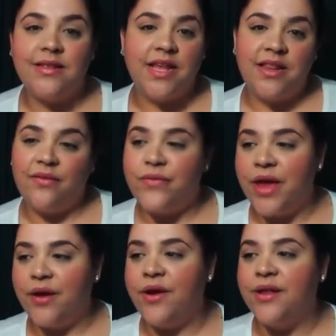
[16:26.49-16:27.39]
They love
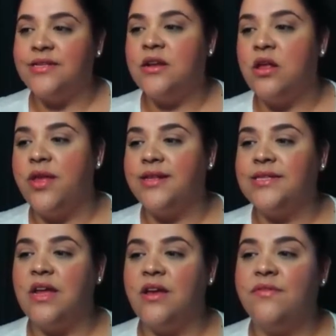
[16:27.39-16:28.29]
carrots and all that
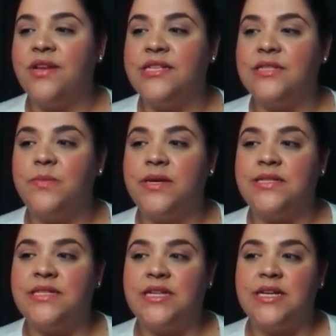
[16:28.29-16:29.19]
stuff, and it's
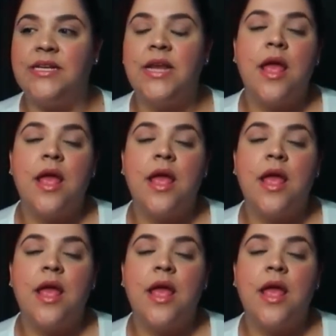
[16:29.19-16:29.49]
mixed in.